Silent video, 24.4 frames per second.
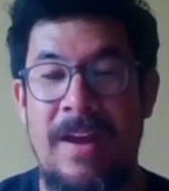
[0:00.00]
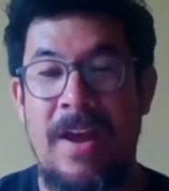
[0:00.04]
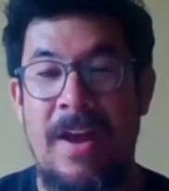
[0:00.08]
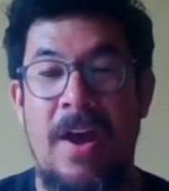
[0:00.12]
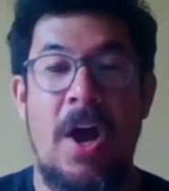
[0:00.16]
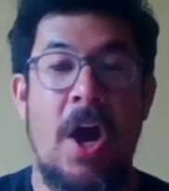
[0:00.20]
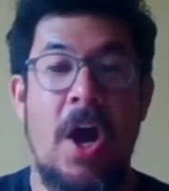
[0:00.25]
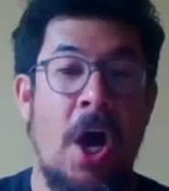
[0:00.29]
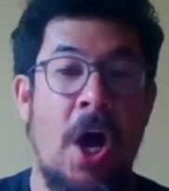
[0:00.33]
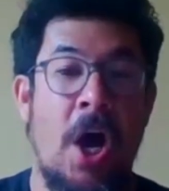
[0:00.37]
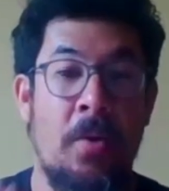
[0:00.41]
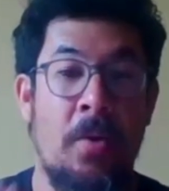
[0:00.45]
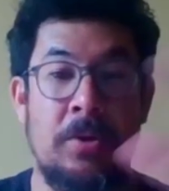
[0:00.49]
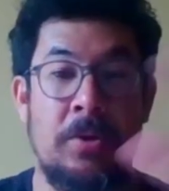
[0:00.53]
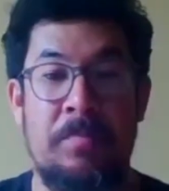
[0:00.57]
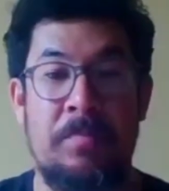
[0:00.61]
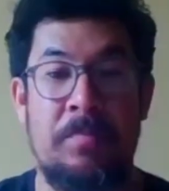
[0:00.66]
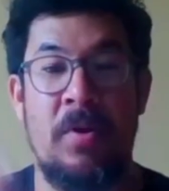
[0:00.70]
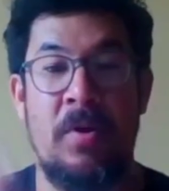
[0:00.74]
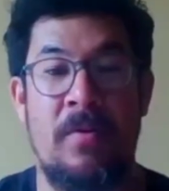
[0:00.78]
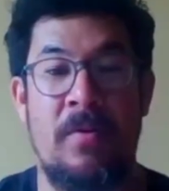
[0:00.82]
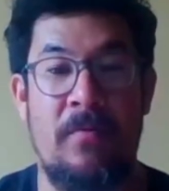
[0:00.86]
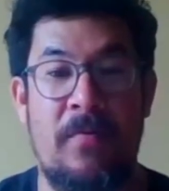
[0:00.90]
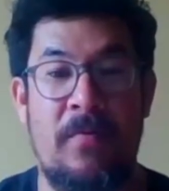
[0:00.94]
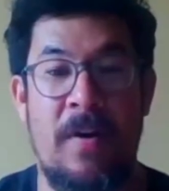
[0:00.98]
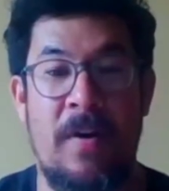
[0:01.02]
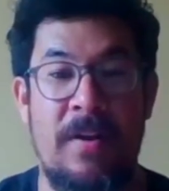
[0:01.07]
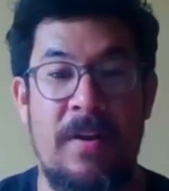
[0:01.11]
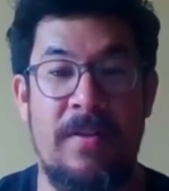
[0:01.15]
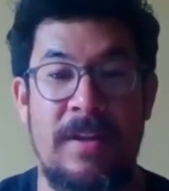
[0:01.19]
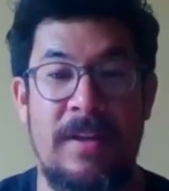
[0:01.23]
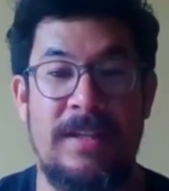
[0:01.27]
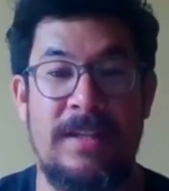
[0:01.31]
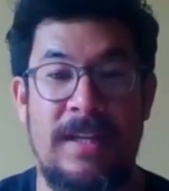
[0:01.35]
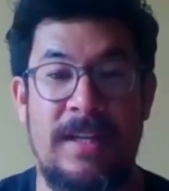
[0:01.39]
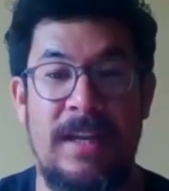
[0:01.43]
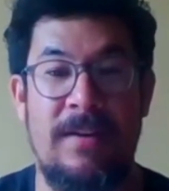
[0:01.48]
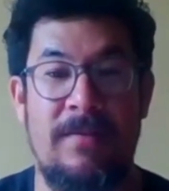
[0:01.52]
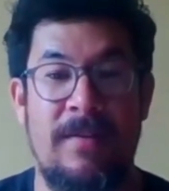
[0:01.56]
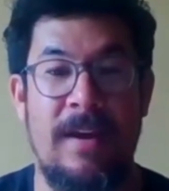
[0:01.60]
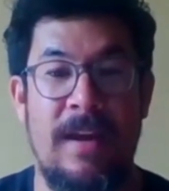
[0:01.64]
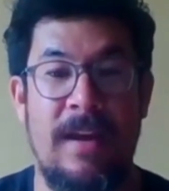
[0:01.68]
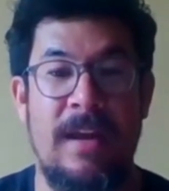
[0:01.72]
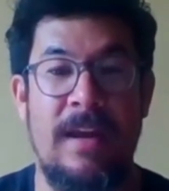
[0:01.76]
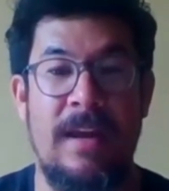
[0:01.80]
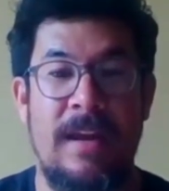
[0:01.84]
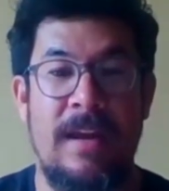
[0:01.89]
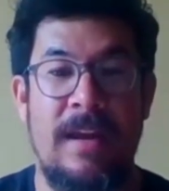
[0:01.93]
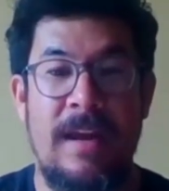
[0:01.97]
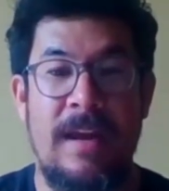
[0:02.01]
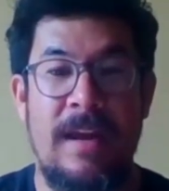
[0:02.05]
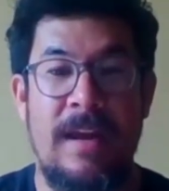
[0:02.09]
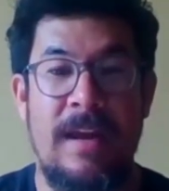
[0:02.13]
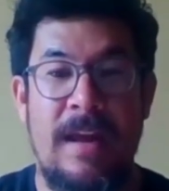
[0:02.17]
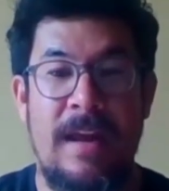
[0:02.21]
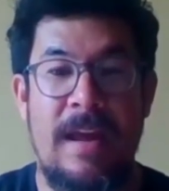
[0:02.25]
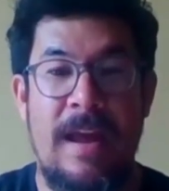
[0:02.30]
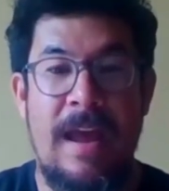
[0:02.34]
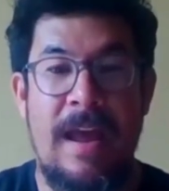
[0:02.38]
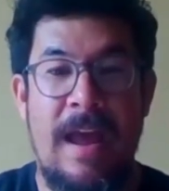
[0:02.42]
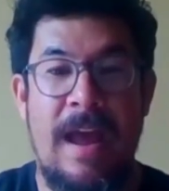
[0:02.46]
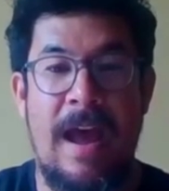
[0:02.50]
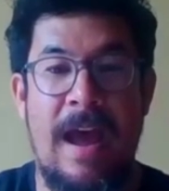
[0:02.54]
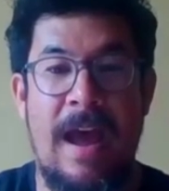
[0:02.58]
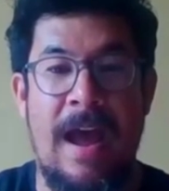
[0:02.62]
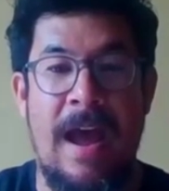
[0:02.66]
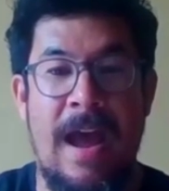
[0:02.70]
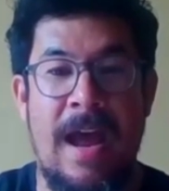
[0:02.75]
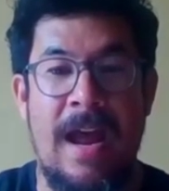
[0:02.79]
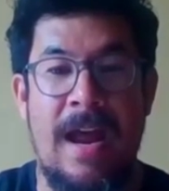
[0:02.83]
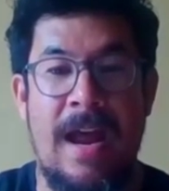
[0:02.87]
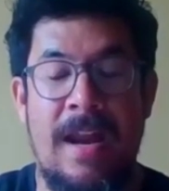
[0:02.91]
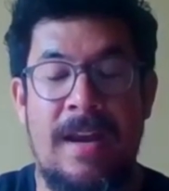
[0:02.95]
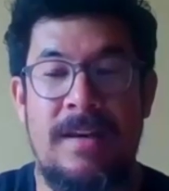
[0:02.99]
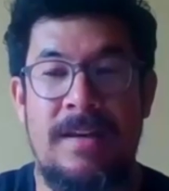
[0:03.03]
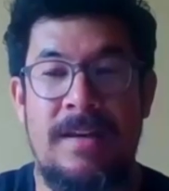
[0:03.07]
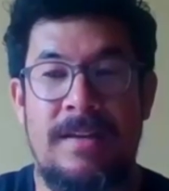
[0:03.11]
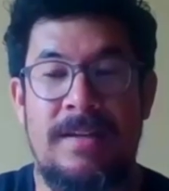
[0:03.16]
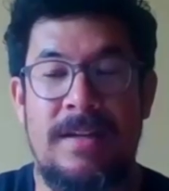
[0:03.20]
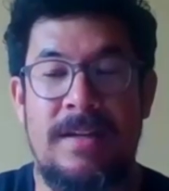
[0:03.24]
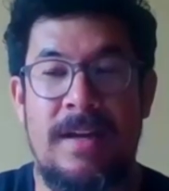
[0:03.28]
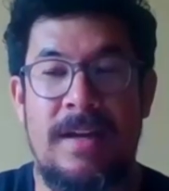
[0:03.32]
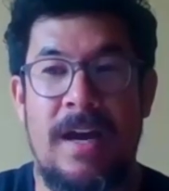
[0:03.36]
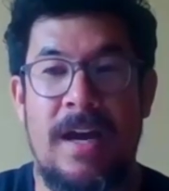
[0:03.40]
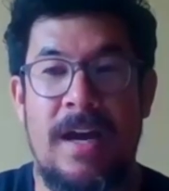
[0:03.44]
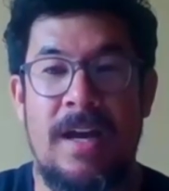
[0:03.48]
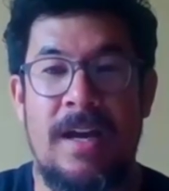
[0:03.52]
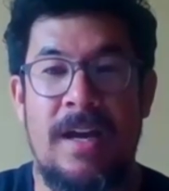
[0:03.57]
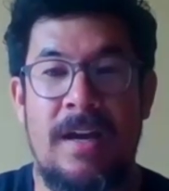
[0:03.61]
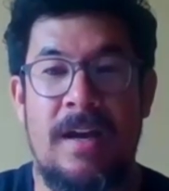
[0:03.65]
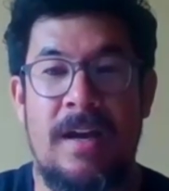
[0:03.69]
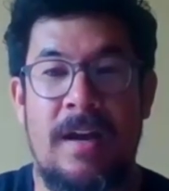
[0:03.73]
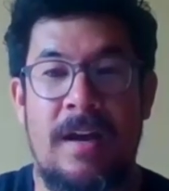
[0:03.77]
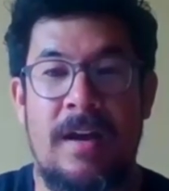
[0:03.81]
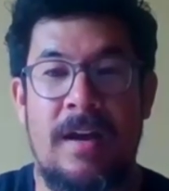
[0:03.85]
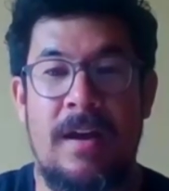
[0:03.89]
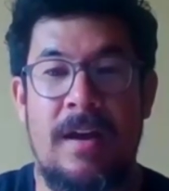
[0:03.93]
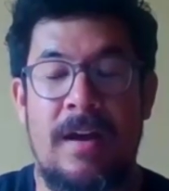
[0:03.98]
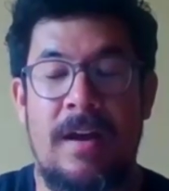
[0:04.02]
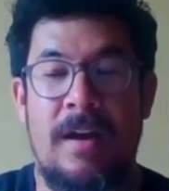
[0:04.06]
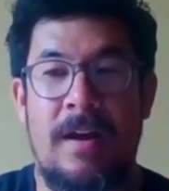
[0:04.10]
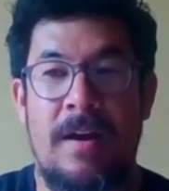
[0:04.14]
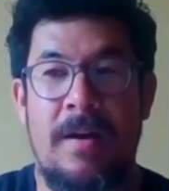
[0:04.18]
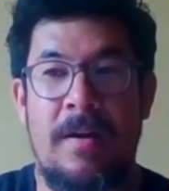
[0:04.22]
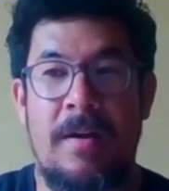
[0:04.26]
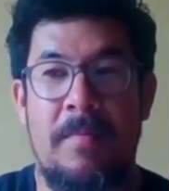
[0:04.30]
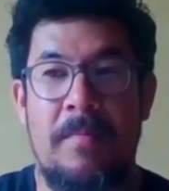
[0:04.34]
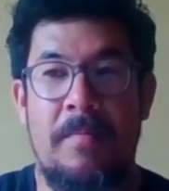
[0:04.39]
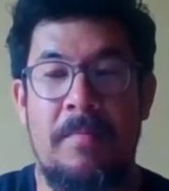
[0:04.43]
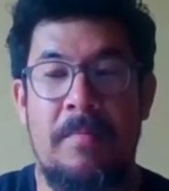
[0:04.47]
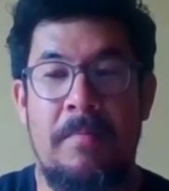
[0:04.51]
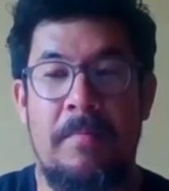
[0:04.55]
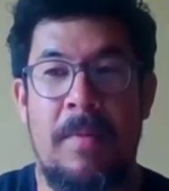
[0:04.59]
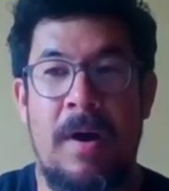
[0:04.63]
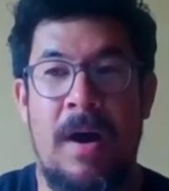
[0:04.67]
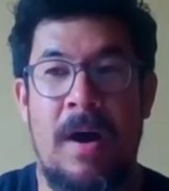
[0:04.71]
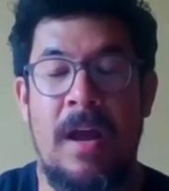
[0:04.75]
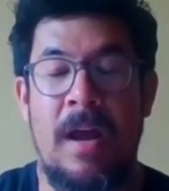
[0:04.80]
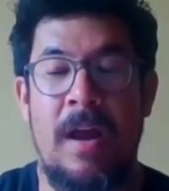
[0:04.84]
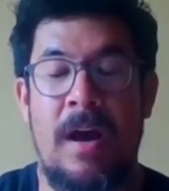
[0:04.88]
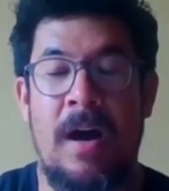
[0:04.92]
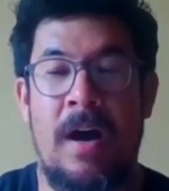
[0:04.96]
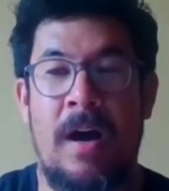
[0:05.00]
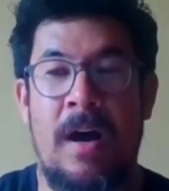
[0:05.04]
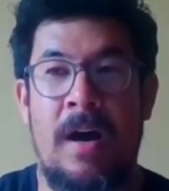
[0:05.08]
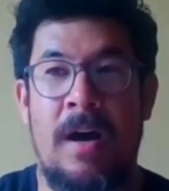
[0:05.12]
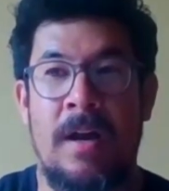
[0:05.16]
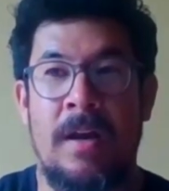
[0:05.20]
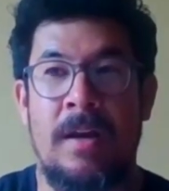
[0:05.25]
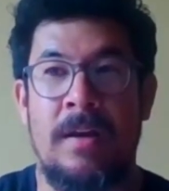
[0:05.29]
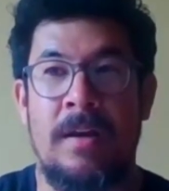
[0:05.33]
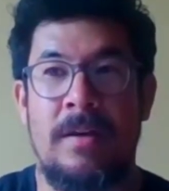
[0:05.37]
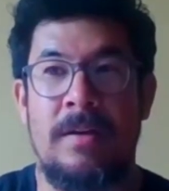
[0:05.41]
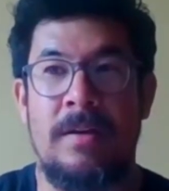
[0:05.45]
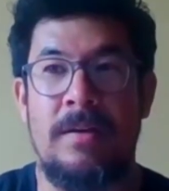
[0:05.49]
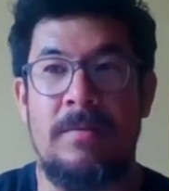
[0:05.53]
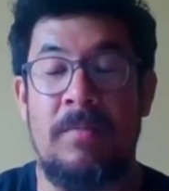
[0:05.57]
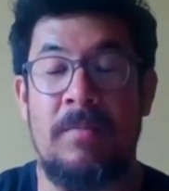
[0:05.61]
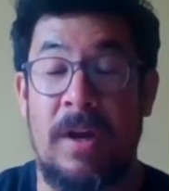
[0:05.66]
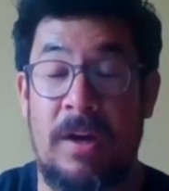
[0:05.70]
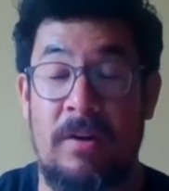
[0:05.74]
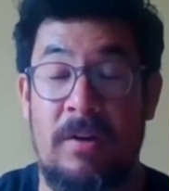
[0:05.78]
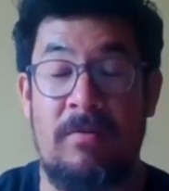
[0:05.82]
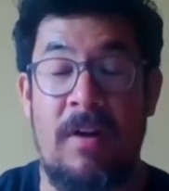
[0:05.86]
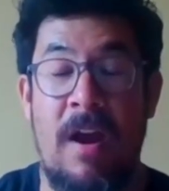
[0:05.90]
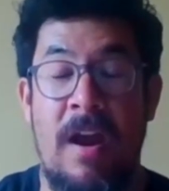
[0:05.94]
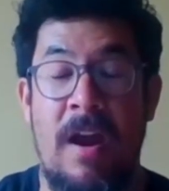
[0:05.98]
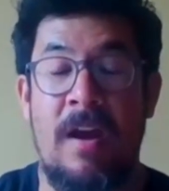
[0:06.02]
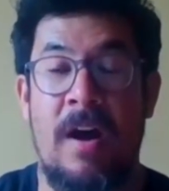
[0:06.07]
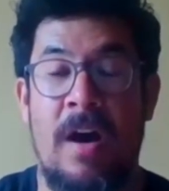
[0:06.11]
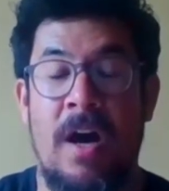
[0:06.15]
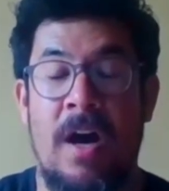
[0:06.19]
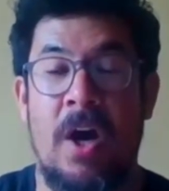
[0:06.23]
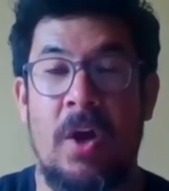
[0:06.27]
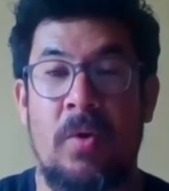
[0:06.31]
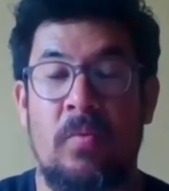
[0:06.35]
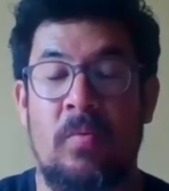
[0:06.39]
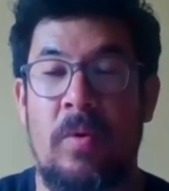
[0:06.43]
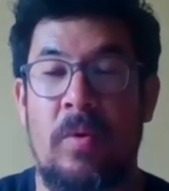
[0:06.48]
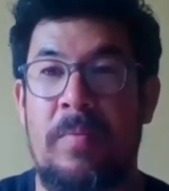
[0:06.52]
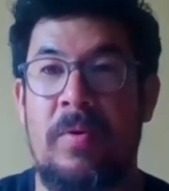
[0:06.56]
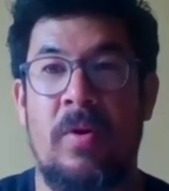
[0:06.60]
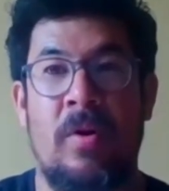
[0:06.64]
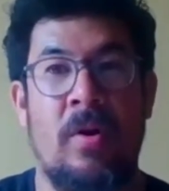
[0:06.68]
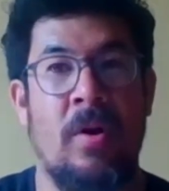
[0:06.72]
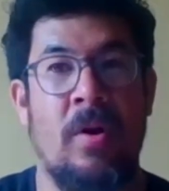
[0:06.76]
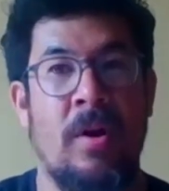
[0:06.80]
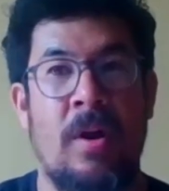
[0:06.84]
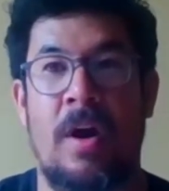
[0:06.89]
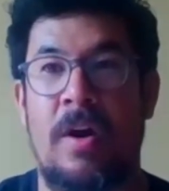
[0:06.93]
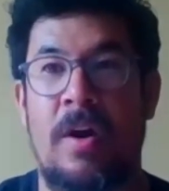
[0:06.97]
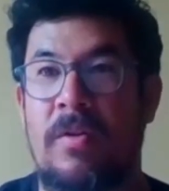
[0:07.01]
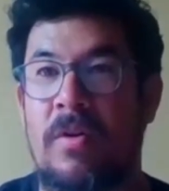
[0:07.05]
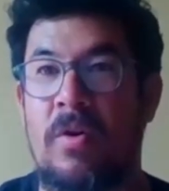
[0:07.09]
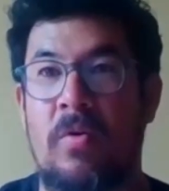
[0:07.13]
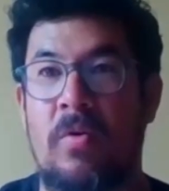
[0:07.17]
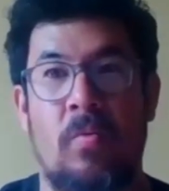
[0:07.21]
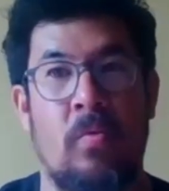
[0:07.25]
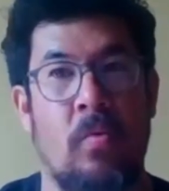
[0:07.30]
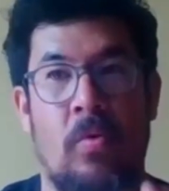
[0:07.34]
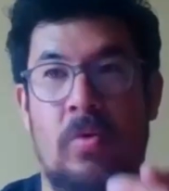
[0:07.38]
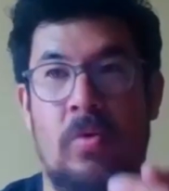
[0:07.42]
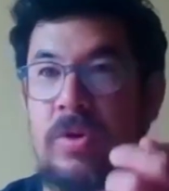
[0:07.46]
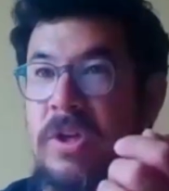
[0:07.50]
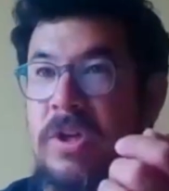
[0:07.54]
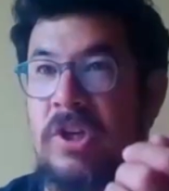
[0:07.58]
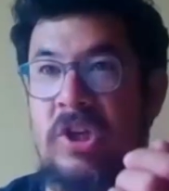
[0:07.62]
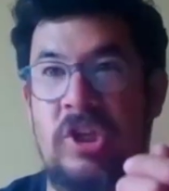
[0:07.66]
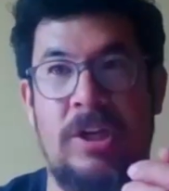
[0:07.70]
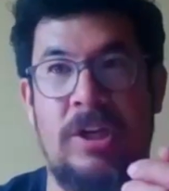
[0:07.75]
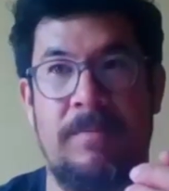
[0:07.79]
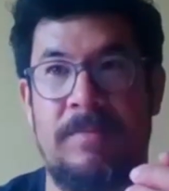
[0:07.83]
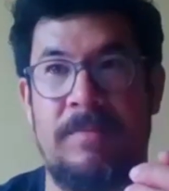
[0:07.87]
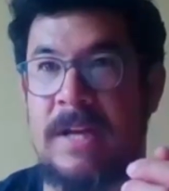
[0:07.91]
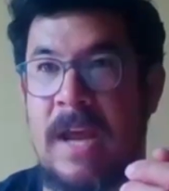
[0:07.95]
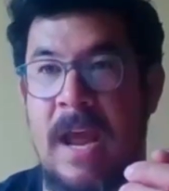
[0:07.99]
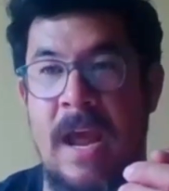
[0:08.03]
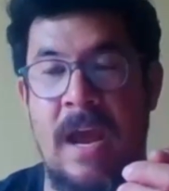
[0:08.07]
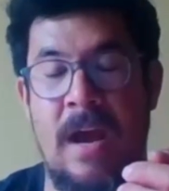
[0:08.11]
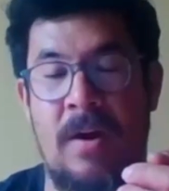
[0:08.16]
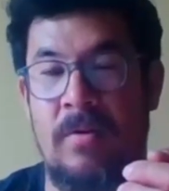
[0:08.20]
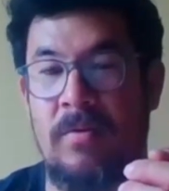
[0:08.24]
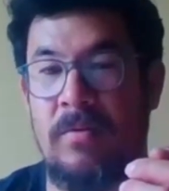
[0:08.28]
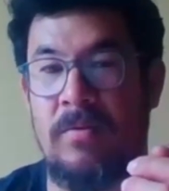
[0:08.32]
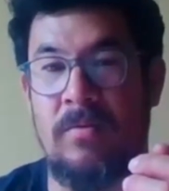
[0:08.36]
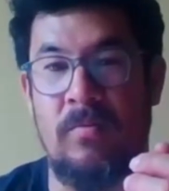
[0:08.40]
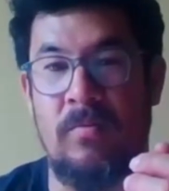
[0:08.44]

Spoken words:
I was put in front of the TV, and my great aunt, would put on either Watership Down,